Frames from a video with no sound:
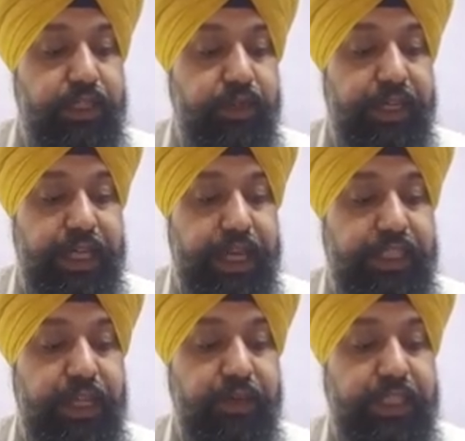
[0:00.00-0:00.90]
So he
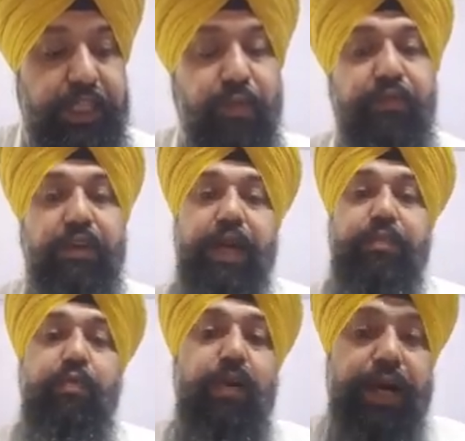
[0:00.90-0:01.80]
has given us some
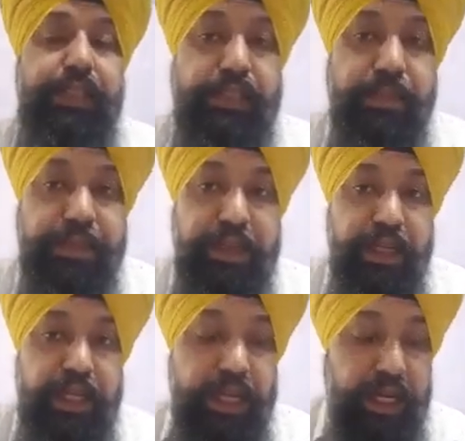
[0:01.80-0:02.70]
5 points,
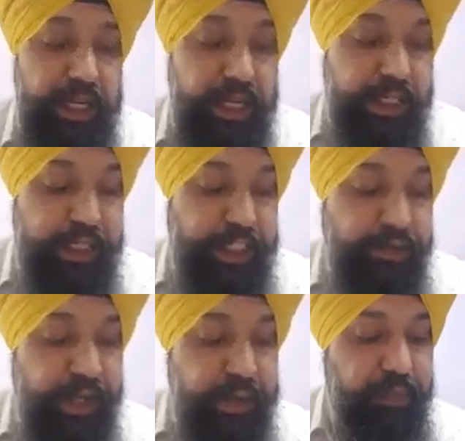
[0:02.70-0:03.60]
and in these
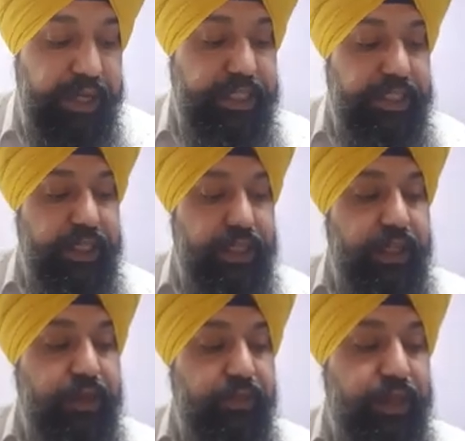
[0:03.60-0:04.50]
5 points,
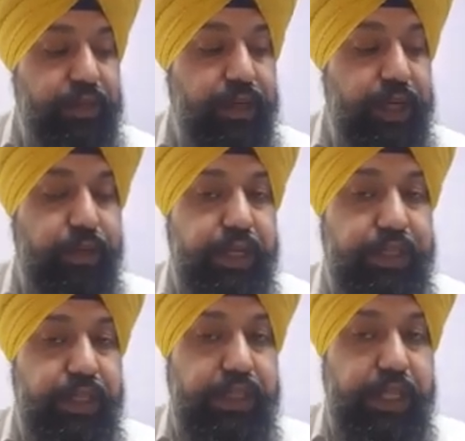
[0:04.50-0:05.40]
when you are doing
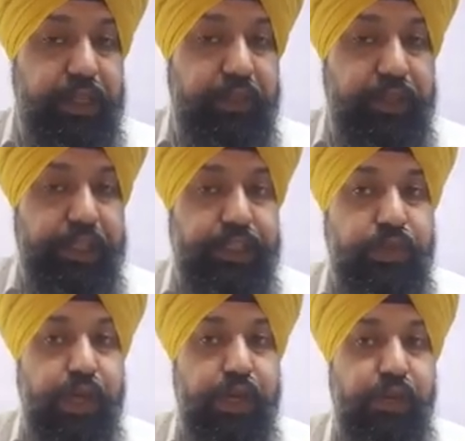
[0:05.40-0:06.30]
these activities,
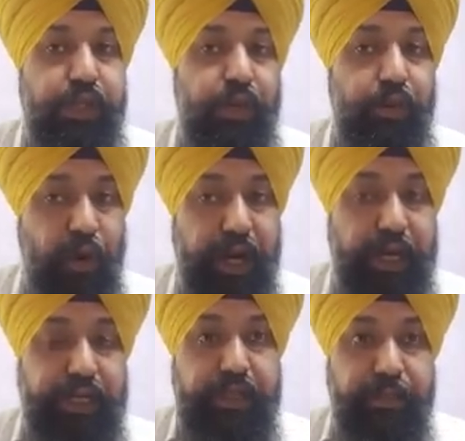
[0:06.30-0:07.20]
you are going to
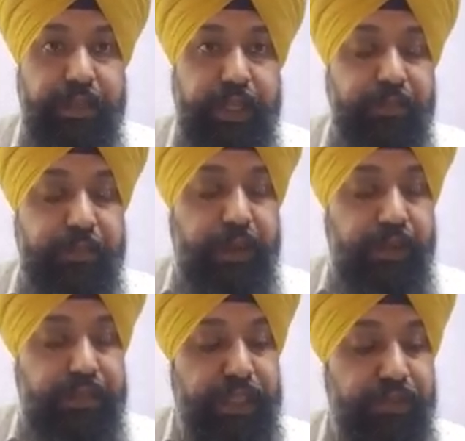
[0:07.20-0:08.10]
violate the spirit
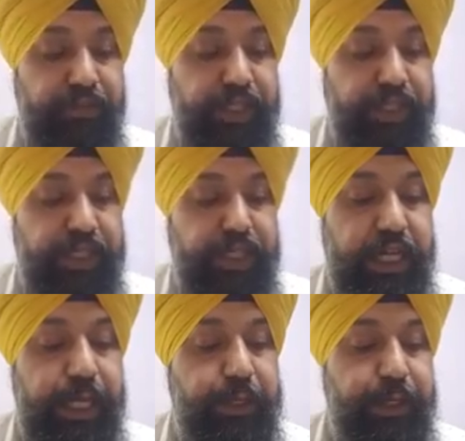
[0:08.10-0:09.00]
of GD. First is
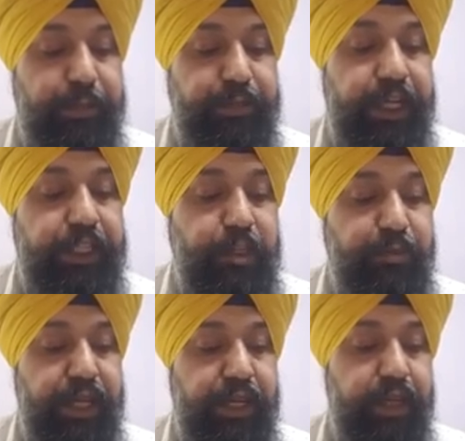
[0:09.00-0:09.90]
interrupting the
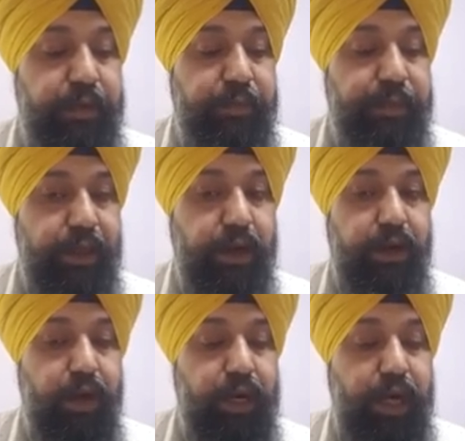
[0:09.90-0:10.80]
speaker or
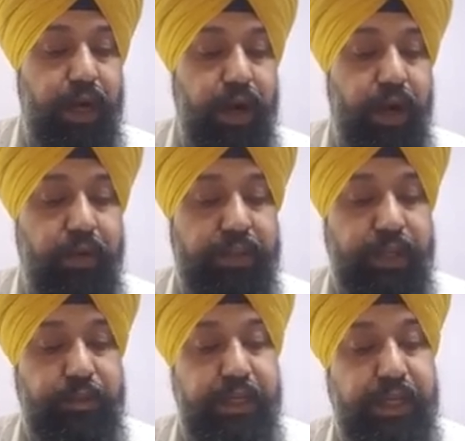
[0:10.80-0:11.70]
not allowing
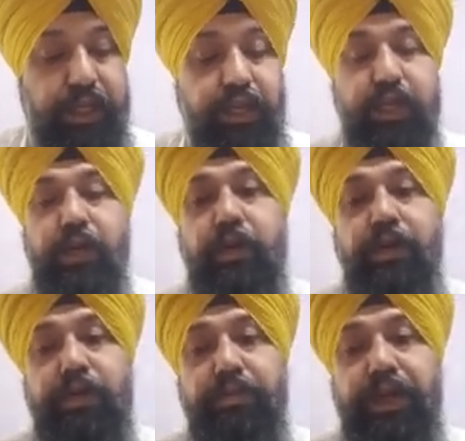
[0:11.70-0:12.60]
the speaker
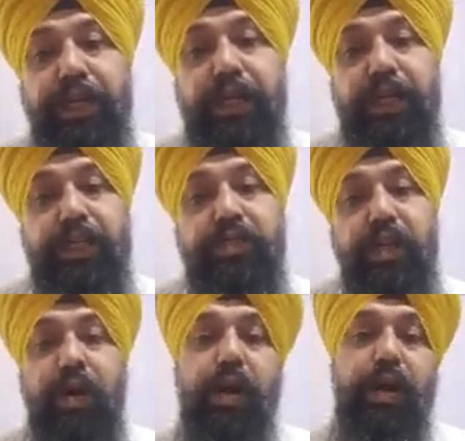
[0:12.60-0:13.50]
to complete his
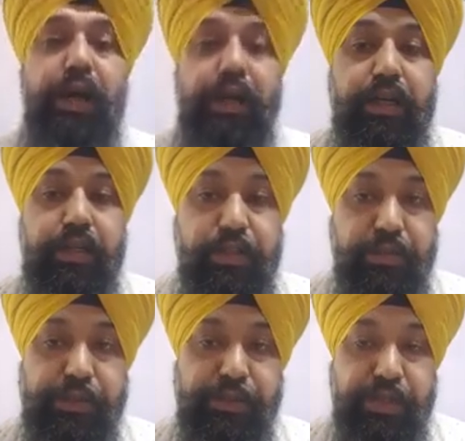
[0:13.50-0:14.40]
or her
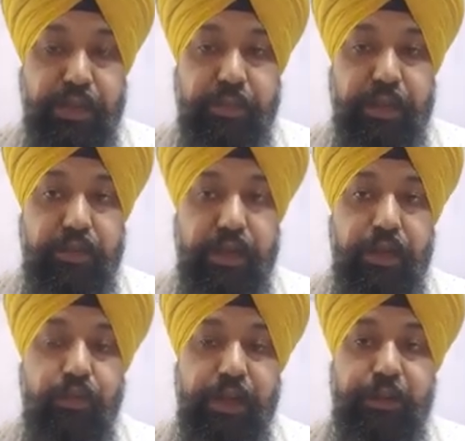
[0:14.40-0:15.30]
contribution. When
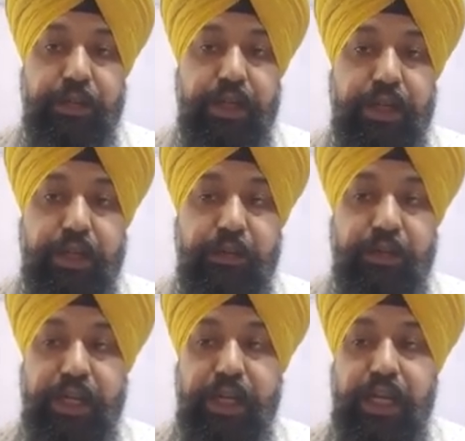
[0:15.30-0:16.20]
one speaker is
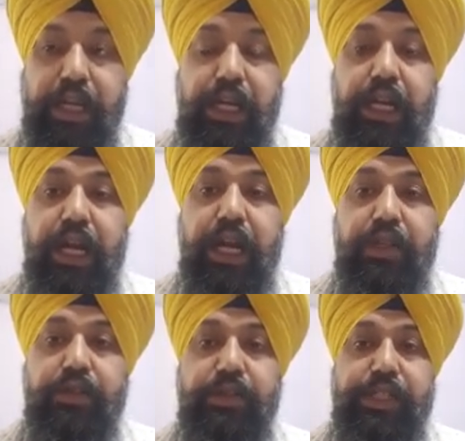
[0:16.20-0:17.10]
speaking
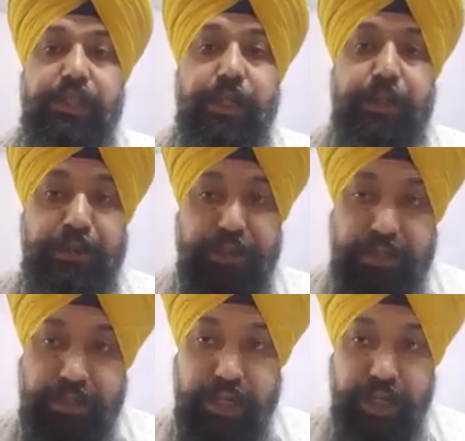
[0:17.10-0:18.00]
and you just
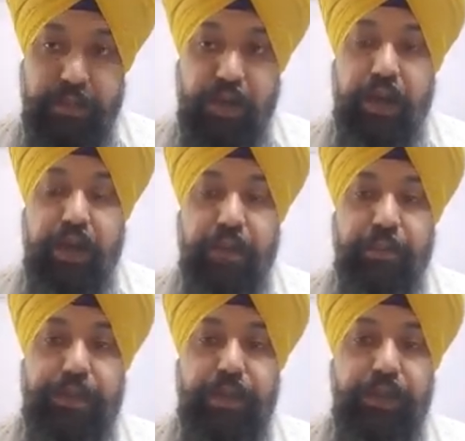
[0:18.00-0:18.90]
interrupt him or her,
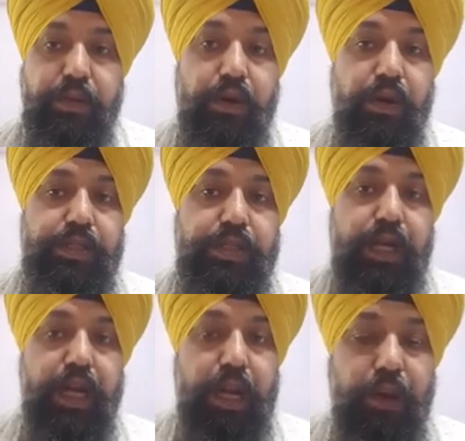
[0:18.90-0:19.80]
you don't
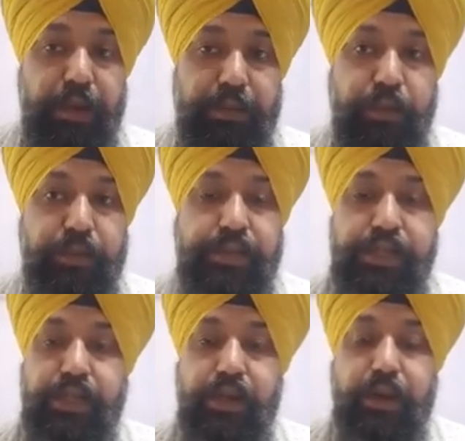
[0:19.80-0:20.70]
allow him to
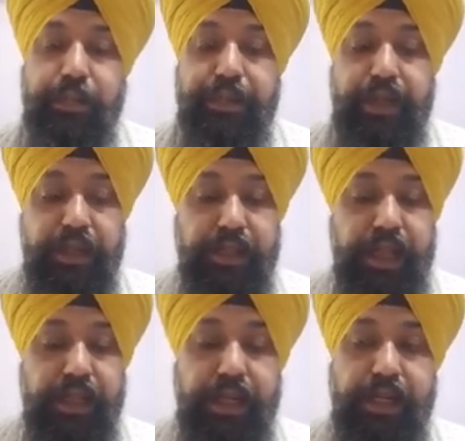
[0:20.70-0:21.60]
proceed on,
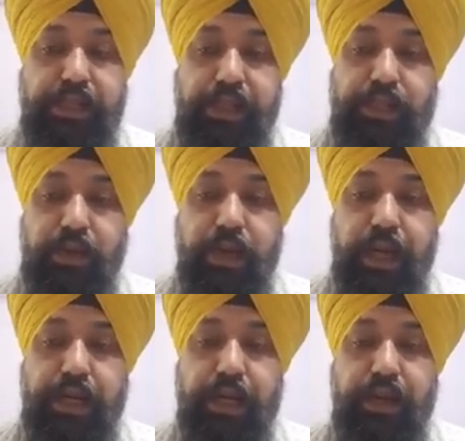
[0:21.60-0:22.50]
then that is also
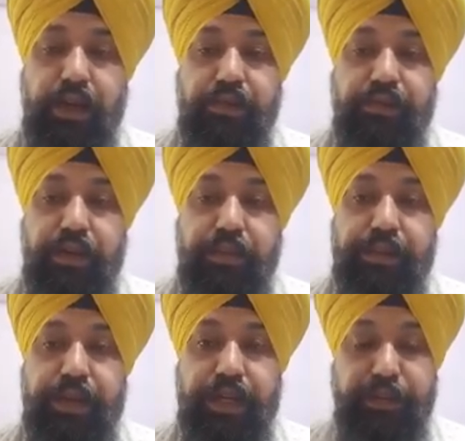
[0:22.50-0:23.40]
a kind of
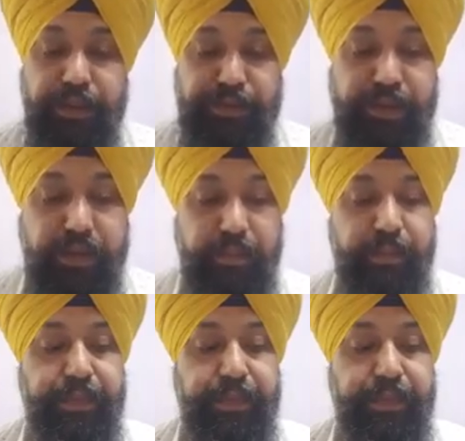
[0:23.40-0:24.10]
interruption.